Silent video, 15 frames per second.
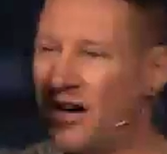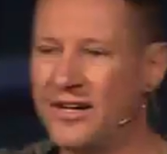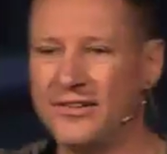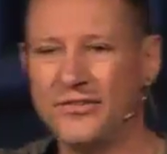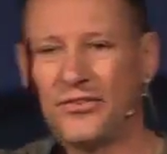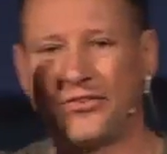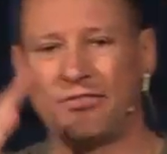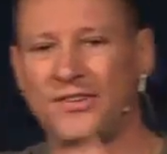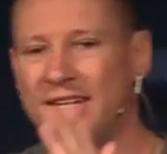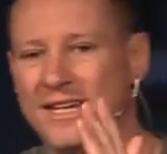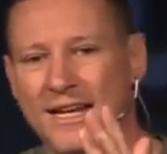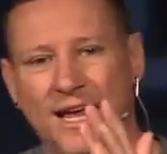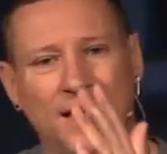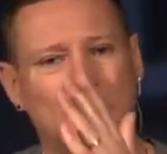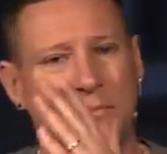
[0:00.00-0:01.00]

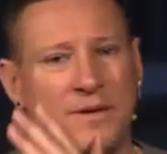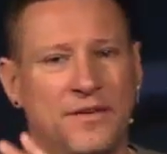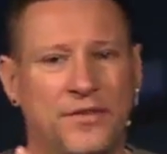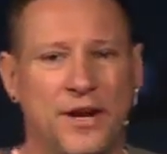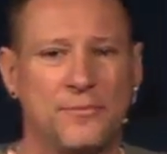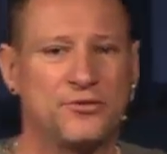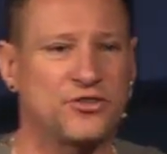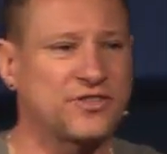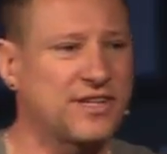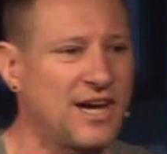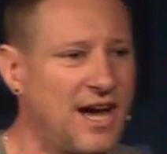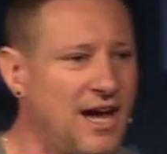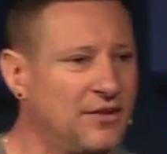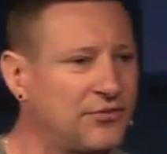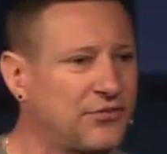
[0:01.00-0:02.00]
unseen enemy that I'm just
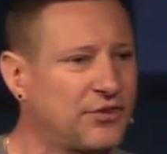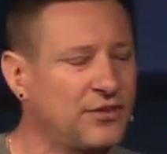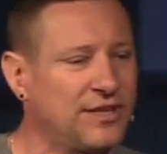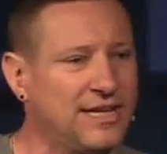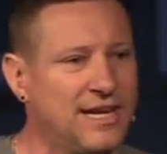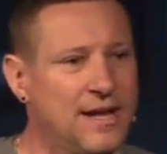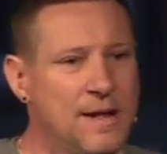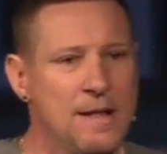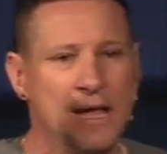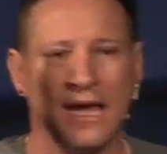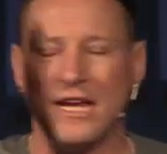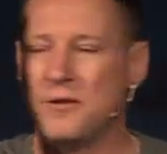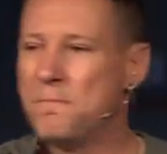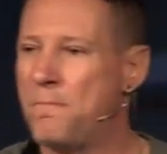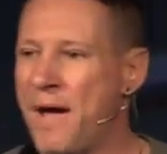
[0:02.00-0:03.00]
constantly
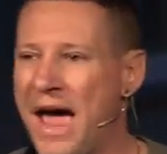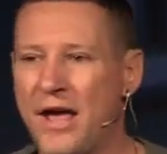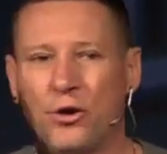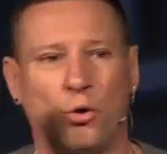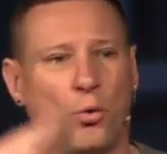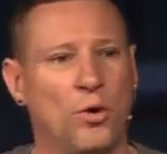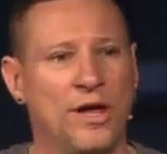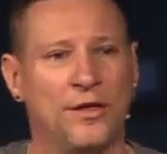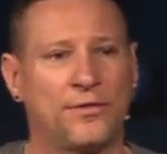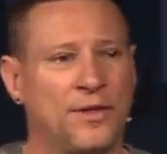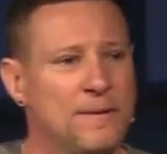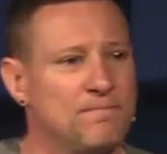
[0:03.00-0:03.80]
in battle with.